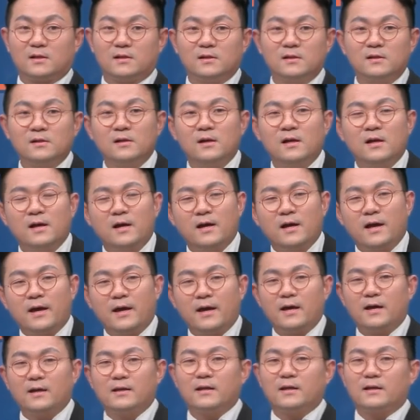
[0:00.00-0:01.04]
the length
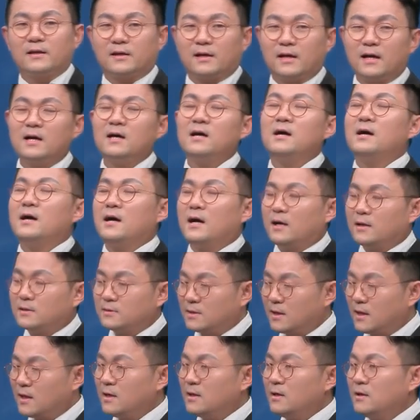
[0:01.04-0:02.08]
in drilling.
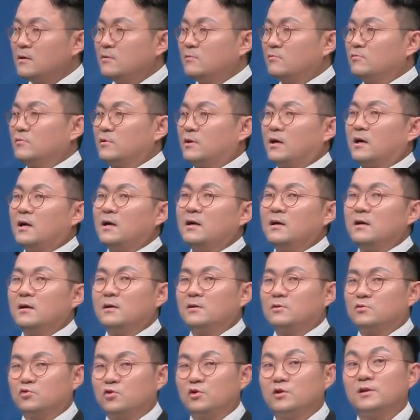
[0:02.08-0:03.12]
So
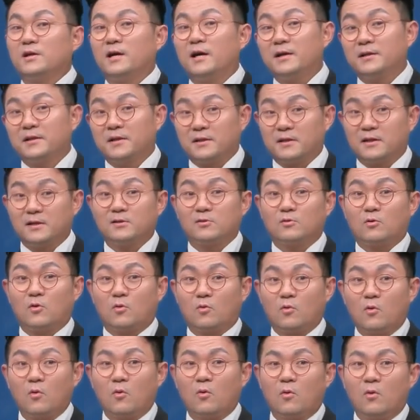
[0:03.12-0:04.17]
to reduce
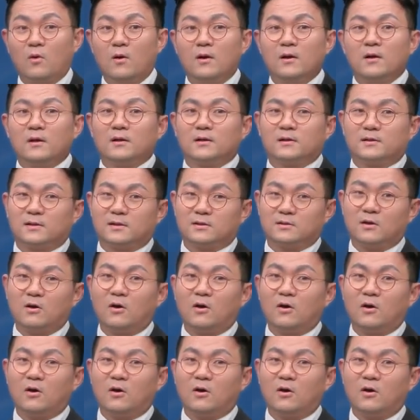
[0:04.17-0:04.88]
nerve damage,